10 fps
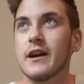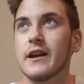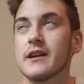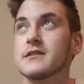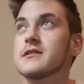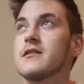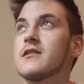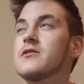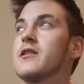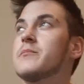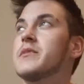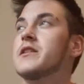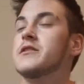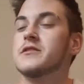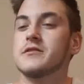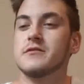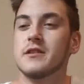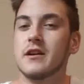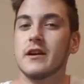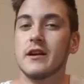I guess, a lot bigger dude
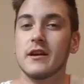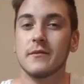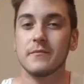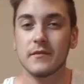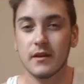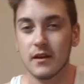than I am.